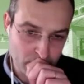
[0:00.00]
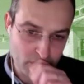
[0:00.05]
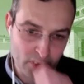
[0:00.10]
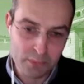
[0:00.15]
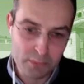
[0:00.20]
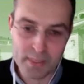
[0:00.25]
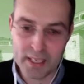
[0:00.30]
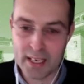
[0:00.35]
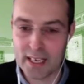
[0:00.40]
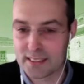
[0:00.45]

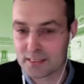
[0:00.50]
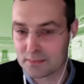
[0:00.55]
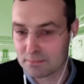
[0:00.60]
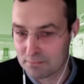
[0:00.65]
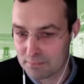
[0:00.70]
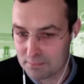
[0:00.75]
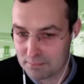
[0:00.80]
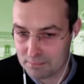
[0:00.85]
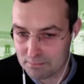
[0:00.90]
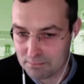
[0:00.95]
because
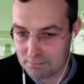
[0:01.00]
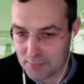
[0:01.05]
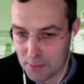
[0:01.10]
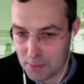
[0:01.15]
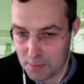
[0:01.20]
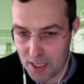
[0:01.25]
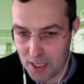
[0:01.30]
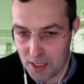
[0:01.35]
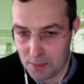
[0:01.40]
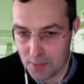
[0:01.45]
the
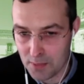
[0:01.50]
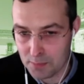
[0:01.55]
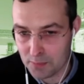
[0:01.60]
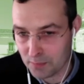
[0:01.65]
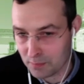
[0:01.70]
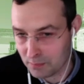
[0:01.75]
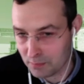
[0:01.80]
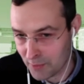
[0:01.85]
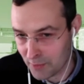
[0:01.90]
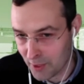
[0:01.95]
minimum
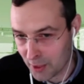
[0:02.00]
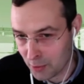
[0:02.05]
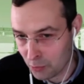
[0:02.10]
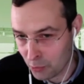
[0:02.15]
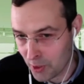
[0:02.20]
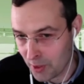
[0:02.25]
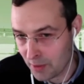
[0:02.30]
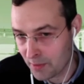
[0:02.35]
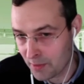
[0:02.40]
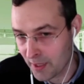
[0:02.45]
and
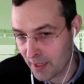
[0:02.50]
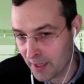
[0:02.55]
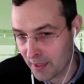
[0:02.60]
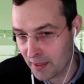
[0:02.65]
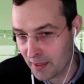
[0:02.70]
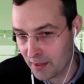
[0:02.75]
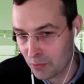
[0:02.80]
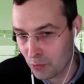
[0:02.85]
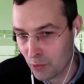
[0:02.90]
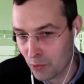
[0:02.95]
with the
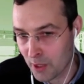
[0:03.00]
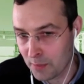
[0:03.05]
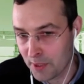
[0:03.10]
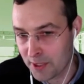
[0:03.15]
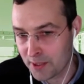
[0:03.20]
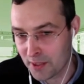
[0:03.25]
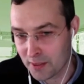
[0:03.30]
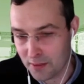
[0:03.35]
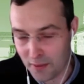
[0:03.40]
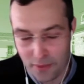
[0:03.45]
1
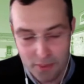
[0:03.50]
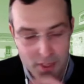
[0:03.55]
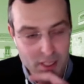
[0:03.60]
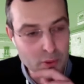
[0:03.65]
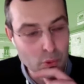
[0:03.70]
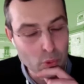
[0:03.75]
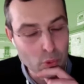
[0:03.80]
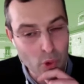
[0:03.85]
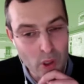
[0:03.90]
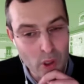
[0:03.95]
meter
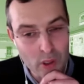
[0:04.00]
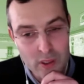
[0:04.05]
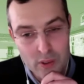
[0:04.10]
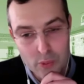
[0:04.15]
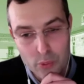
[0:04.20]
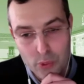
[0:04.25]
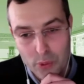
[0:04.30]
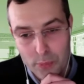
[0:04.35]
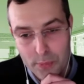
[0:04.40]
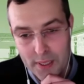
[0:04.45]
thick wall
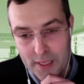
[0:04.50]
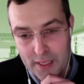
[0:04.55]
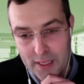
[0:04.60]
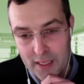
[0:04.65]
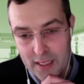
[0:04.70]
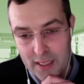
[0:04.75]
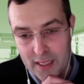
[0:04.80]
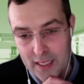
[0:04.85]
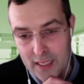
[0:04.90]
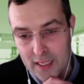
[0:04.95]
will be
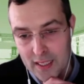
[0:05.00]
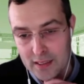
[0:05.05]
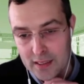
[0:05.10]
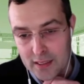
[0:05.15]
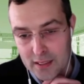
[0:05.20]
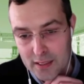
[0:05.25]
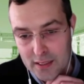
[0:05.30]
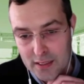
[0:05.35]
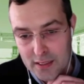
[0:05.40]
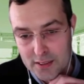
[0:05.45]

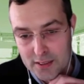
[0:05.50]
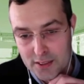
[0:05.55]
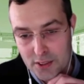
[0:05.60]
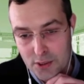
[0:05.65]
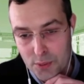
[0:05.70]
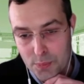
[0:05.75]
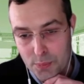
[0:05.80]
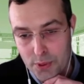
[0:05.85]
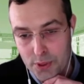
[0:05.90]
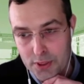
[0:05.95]

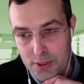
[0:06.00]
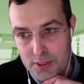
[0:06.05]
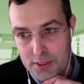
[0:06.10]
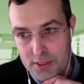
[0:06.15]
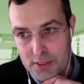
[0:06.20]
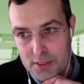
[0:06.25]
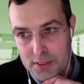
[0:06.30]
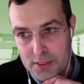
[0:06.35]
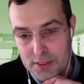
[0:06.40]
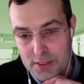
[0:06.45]

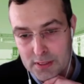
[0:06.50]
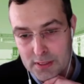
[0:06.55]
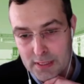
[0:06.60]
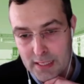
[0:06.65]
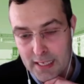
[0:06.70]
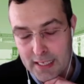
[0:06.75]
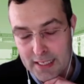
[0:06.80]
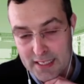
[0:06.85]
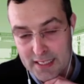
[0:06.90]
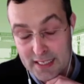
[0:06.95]

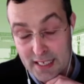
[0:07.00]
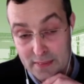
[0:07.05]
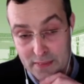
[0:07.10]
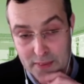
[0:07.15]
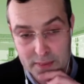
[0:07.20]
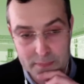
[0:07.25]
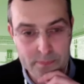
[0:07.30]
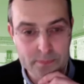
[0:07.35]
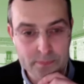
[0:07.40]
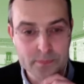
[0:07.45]
0.87.